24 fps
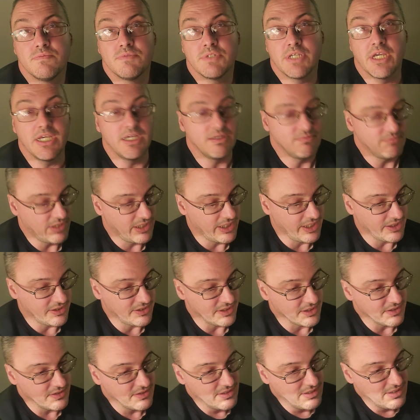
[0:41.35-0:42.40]
game. I
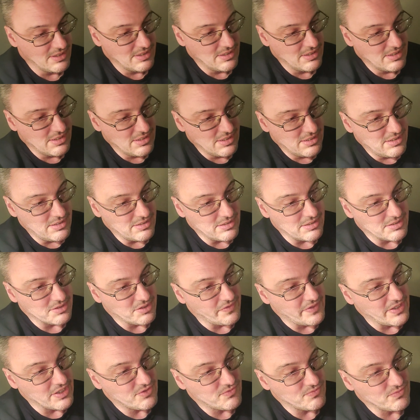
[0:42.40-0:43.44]
liked it. Uh,
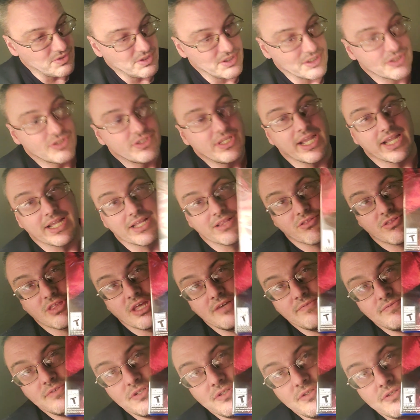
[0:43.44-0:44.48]
the next one is Tekken
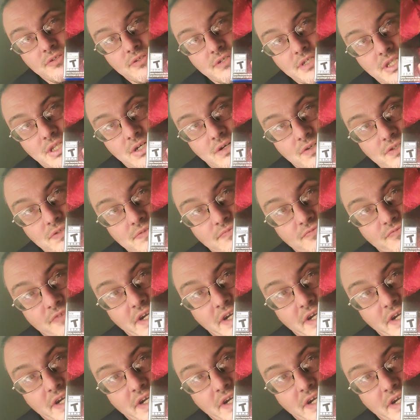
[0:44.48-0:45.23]
7, an awesome